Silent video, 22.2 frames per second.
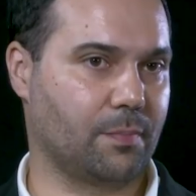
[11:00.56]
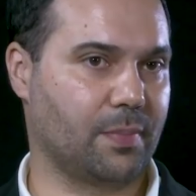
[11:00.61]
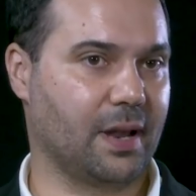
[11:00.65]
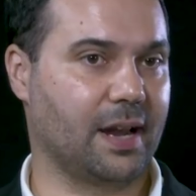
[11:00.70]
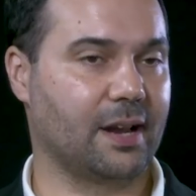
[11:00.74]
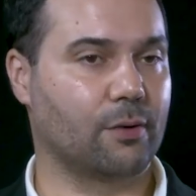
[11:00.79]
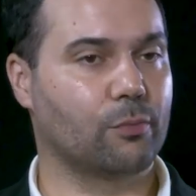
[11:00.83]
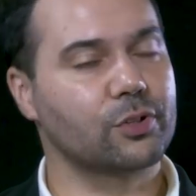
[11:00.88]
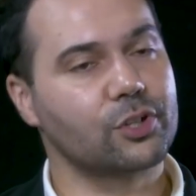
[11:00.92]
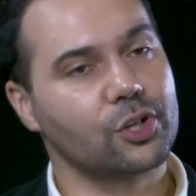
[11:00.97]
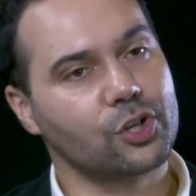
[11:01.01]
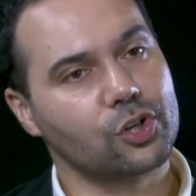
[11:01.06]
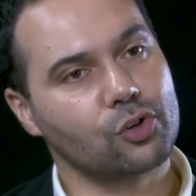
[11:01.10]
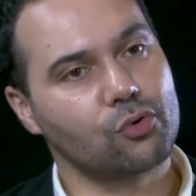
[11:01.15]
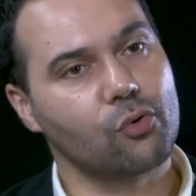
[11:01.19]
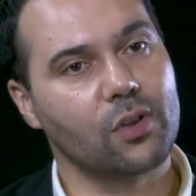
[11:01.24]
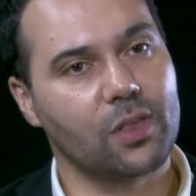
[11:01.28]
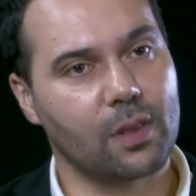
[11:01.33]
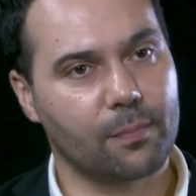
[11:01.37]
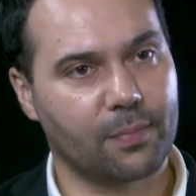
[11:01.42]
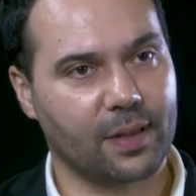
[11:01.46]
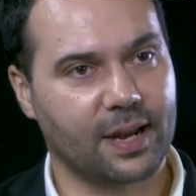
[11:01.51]
the planet. What's
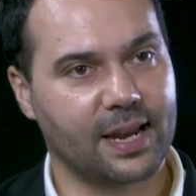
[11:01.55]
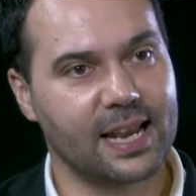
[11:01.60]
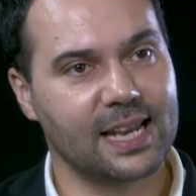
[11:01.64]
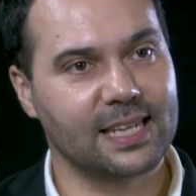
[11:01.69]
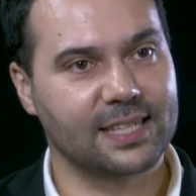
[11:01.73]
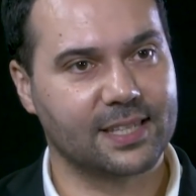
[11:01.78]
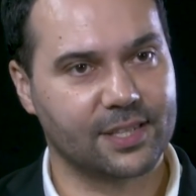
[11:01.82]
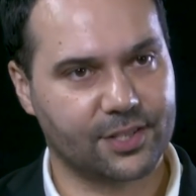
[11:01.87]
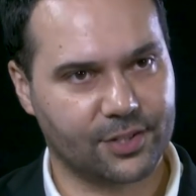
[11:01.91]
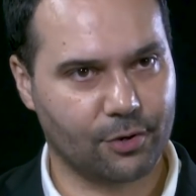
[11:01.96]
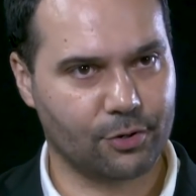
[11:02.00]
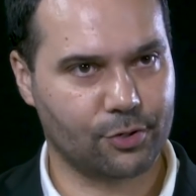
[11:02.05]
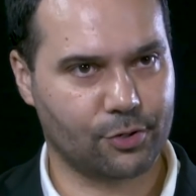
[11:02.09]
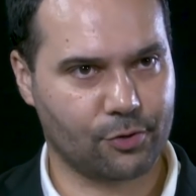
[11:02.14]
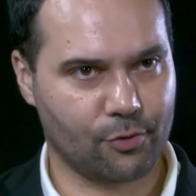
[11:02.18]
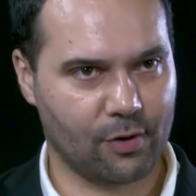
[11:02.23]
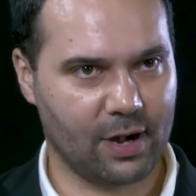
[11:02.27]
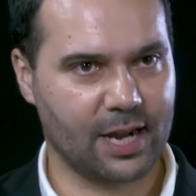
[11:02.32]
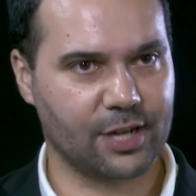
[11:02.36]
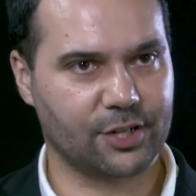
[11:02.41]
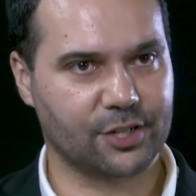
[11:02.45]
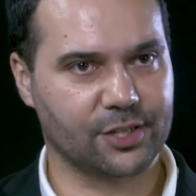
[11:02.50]
destroying the planet is the
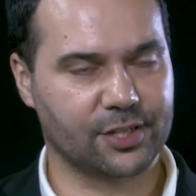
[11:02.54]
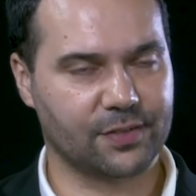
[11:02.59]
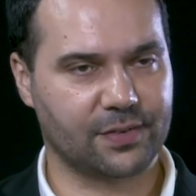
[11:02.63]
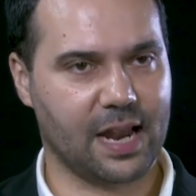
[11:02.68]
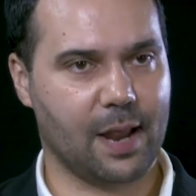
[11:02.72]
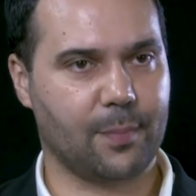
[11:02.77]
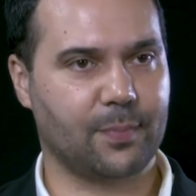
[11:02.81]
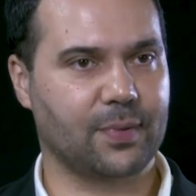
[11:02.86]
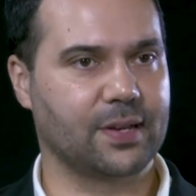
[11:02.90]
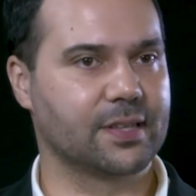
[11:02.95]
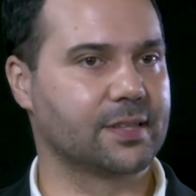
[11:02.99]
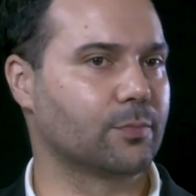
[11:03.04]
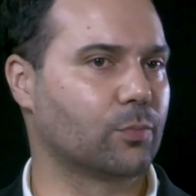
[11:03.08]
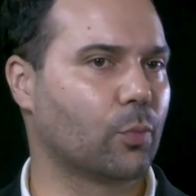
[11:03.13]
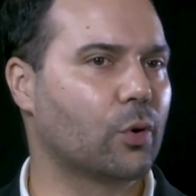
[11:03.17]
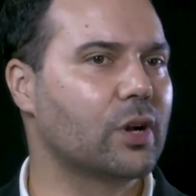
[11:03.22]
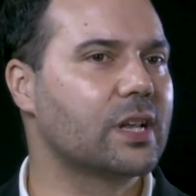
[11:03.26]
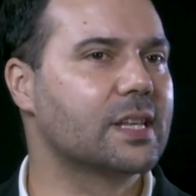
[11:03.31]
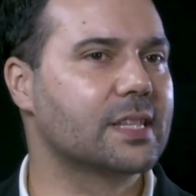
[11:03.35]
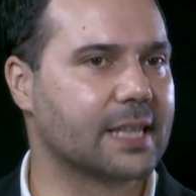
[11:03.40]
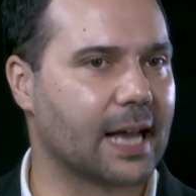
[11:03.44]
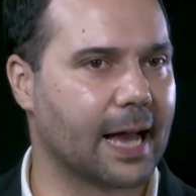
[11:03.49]
social relations of capitalism.
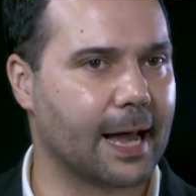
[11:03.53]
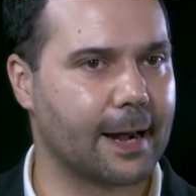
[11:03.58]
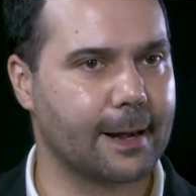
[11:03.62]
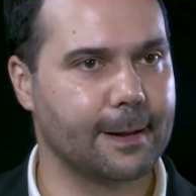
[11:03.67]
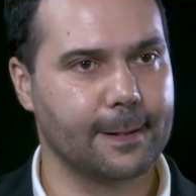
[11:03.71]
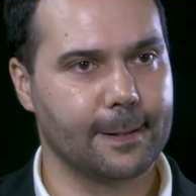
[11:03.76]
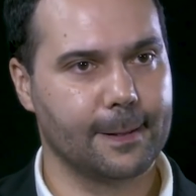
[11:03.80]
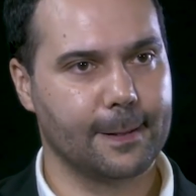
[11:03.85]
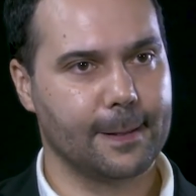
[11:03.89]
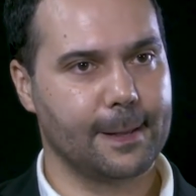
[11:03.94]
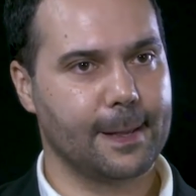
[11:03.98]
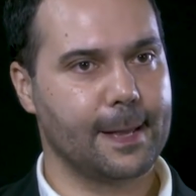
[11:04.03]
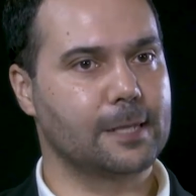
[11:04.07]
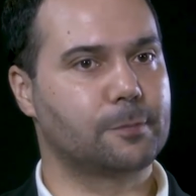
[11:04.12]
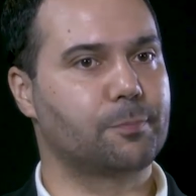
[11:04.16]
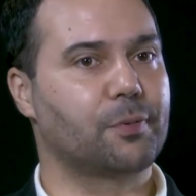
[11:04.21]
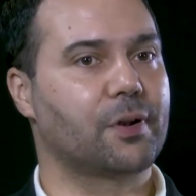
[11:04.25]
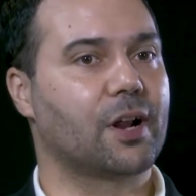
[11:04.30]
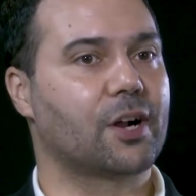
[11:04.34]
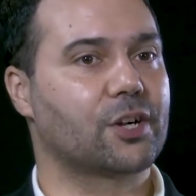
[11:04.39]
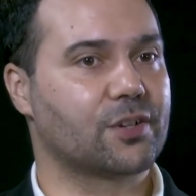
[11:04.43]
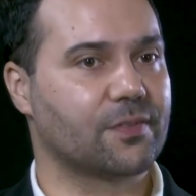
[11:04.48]
What is that? It's
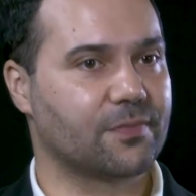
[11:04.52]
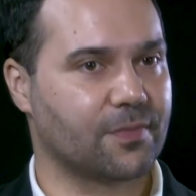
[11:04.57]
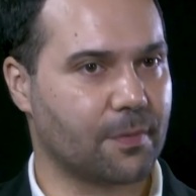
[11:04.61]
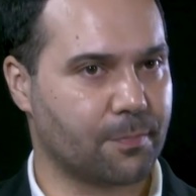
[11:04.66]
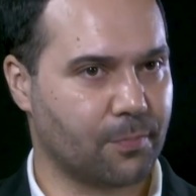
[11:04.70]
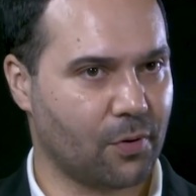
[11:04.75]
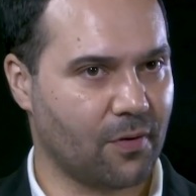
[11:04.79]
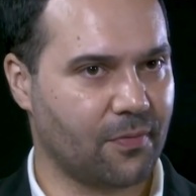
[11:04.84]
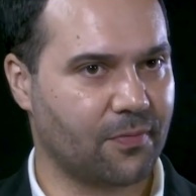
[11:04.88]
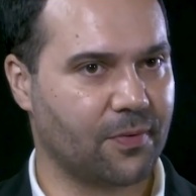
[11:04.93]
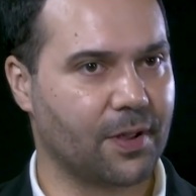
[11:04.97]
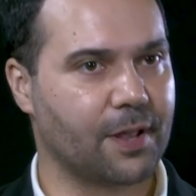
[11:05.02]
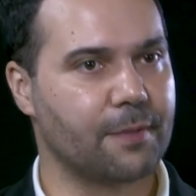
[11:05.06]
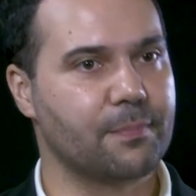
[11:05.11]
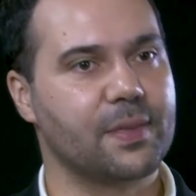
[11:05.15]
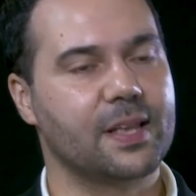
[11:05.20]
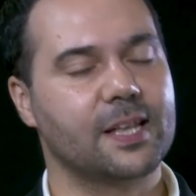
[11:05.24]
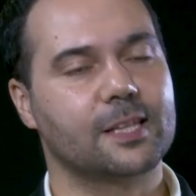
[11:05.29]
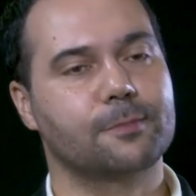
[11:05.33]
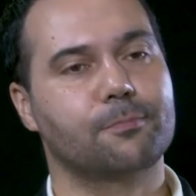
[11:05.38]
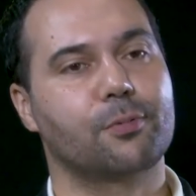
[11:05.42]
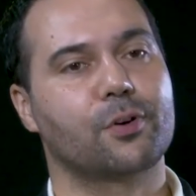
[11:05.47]
production for profit.
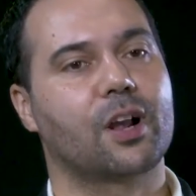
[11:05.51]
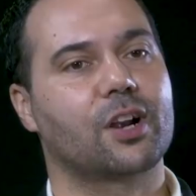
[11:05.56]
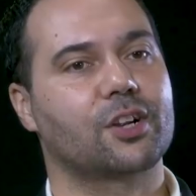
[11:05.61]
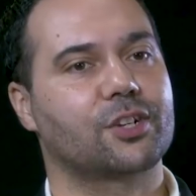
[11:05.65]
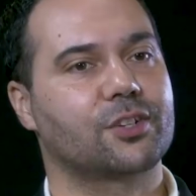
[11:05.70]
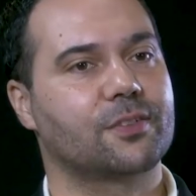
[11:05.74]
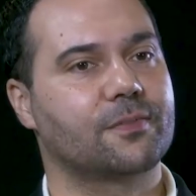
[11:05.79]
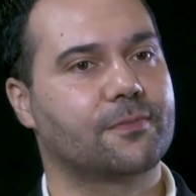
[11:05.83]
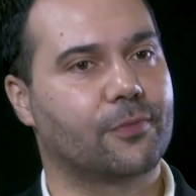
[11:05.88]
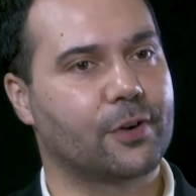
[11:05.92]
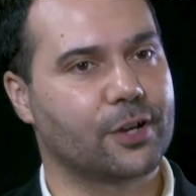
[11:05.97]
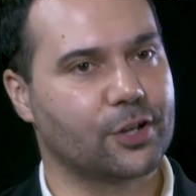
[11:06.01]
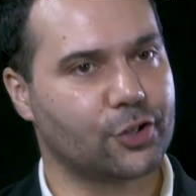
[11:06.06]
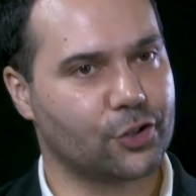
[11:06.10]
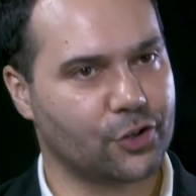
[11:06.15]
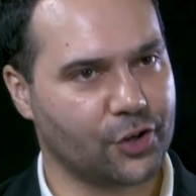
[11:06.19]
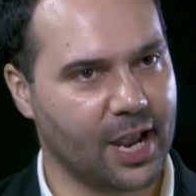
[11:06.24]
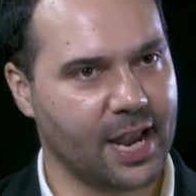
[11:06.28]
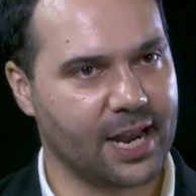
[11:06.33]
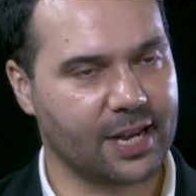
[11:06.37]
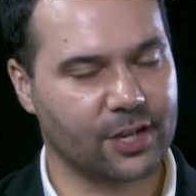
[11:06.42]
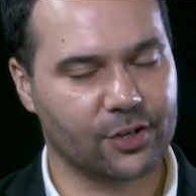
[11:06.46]
It's production for
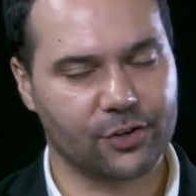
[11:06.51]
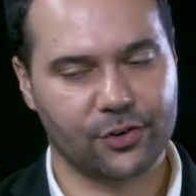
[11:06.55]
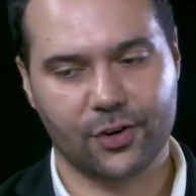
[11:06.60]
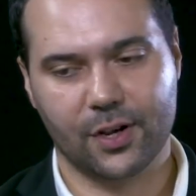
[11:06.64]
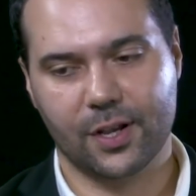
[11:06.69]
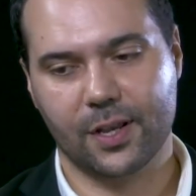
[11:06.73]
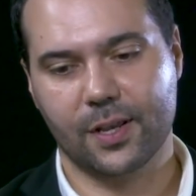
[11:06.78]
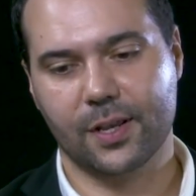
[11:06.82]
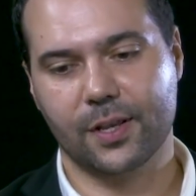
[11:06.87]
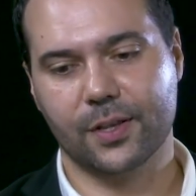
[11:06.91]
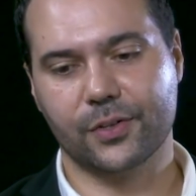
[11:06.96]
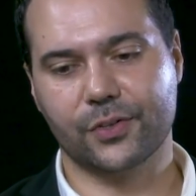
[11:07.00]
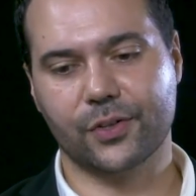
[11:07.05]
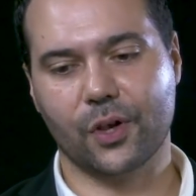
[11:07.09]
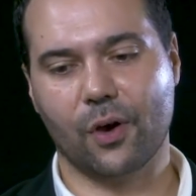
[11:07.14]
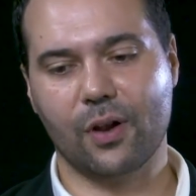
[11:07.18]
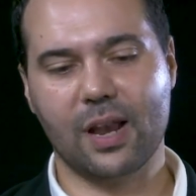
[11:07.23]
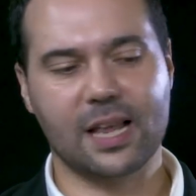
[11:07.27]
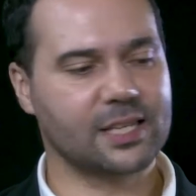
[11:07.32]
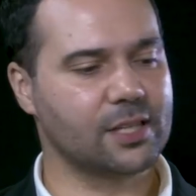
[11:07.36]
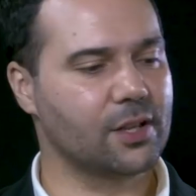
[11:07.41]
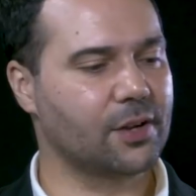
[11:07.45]
exchange.
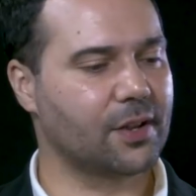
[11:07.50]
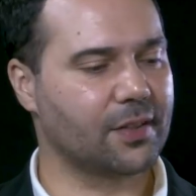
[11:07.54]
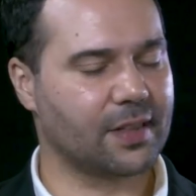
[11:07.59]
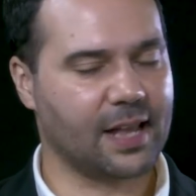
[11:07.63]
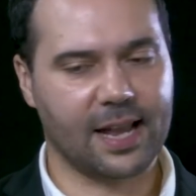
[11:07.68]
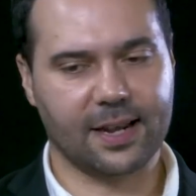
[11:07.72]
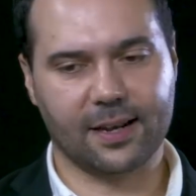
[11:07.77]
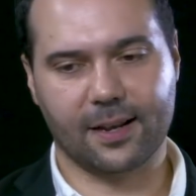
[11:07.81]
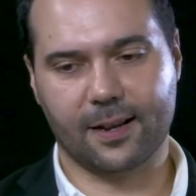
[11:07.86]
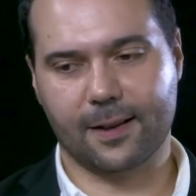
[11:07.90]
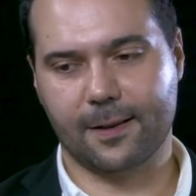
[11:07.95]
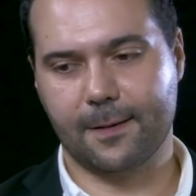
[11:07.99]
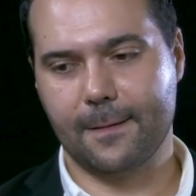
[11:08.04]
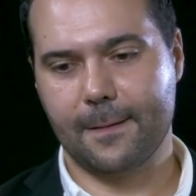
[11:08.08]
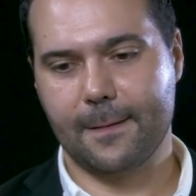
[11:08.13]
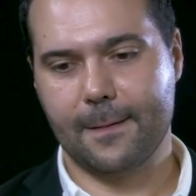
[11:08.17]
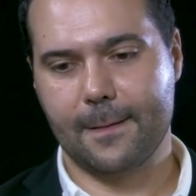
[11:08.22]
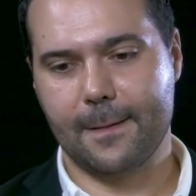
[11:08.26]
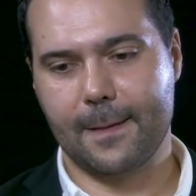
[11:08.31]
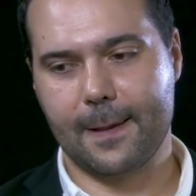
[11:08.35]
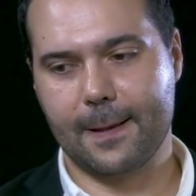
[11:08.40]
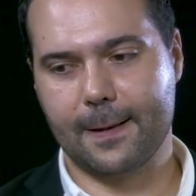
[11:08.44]
So let's look at that
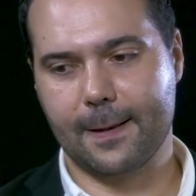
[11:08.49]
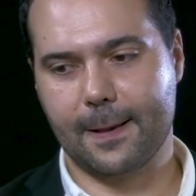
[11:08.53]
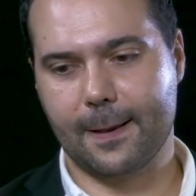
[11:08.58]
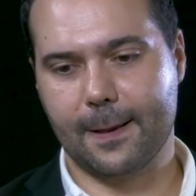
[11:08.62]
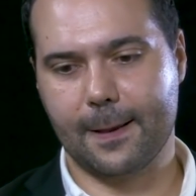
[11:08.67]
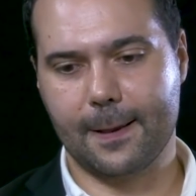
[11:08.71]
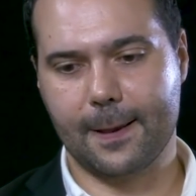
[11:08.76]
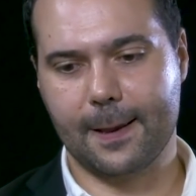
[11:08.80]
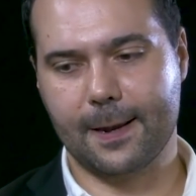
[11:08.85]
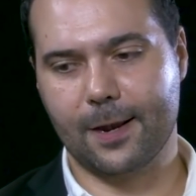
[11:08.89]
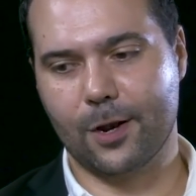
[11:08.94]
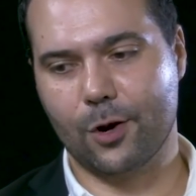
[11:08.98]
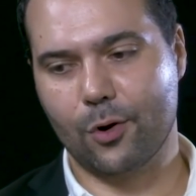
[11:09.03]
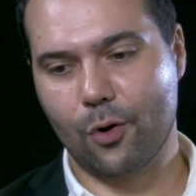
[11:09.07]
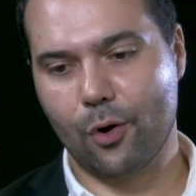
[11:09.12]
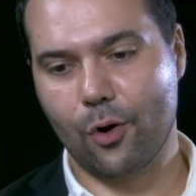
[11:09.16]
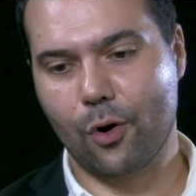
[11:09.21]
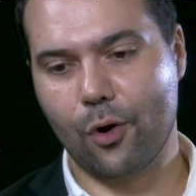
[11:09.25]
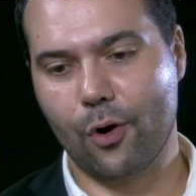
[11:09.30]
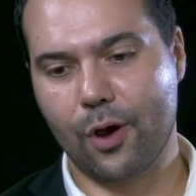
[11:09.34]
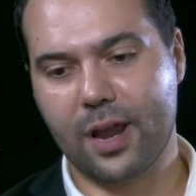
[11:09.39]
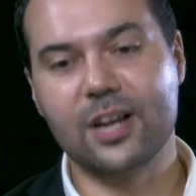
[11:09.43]
in an
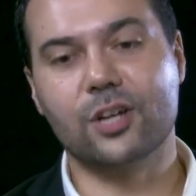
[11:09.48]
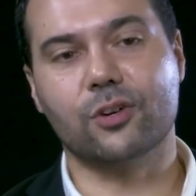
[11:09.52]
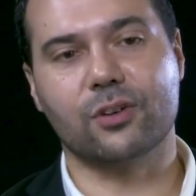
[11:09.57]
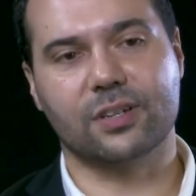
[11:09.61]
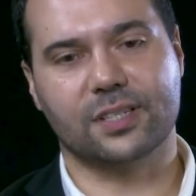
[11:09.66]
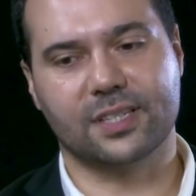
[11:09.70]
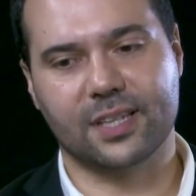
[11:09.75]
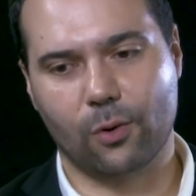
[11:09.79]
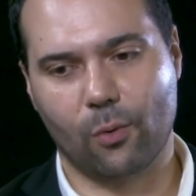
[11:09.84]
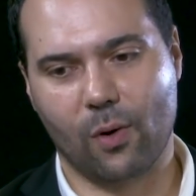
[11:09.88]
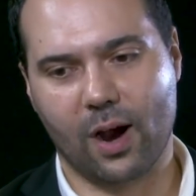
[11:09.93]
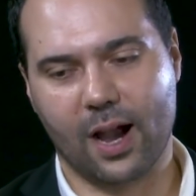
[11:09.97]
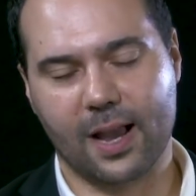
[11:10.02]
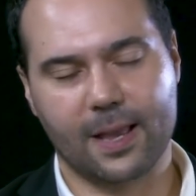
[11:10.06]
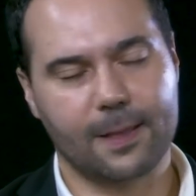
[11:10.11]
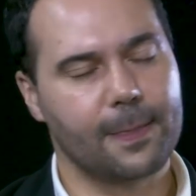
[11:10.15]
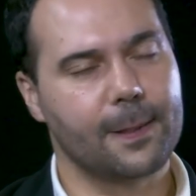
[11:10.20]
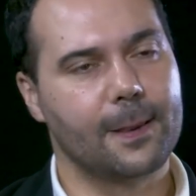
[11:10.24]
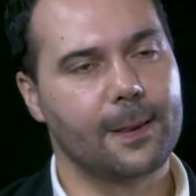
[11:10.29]
interesting way.